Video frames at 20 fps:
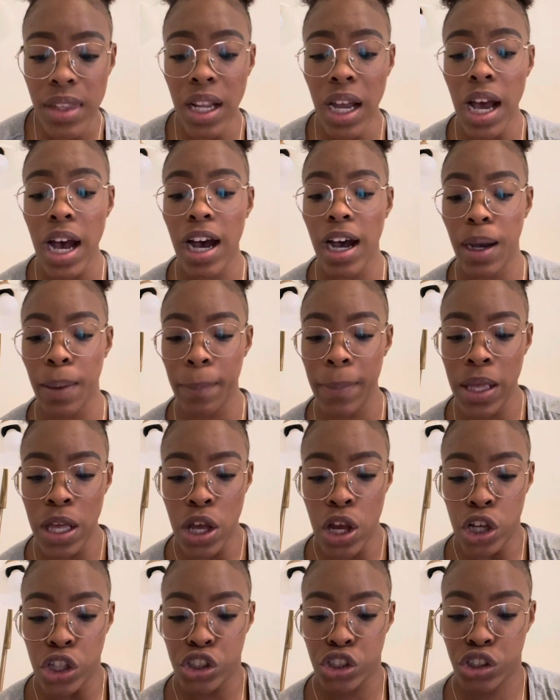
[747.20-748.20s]
um
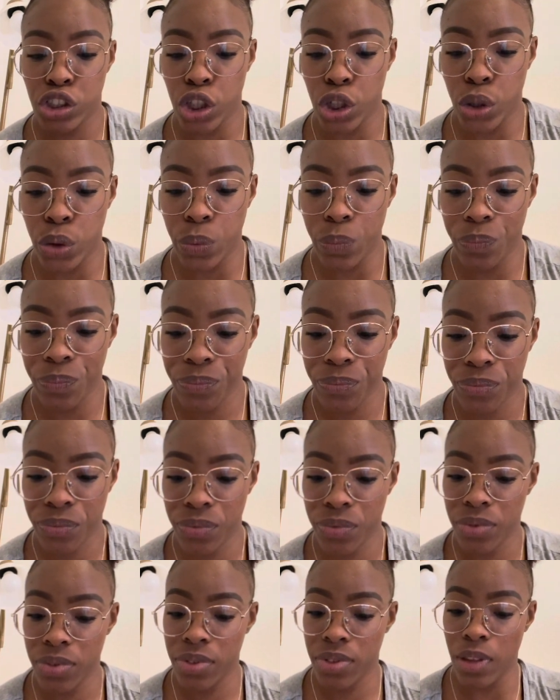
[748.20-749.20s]
so
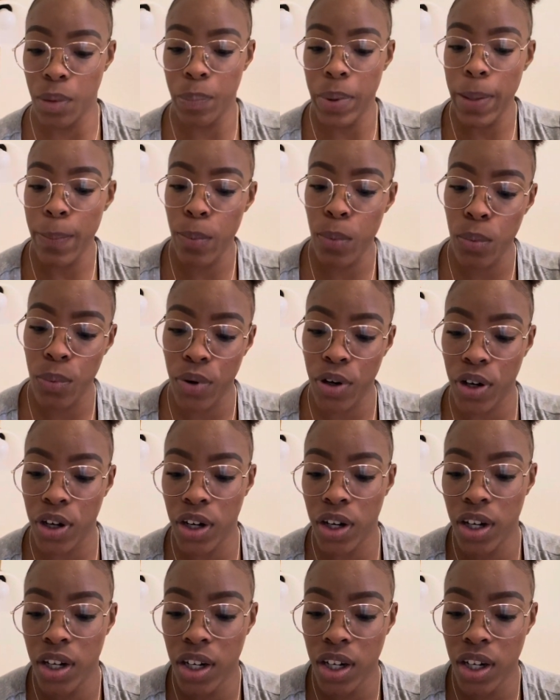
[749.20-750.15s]
the people were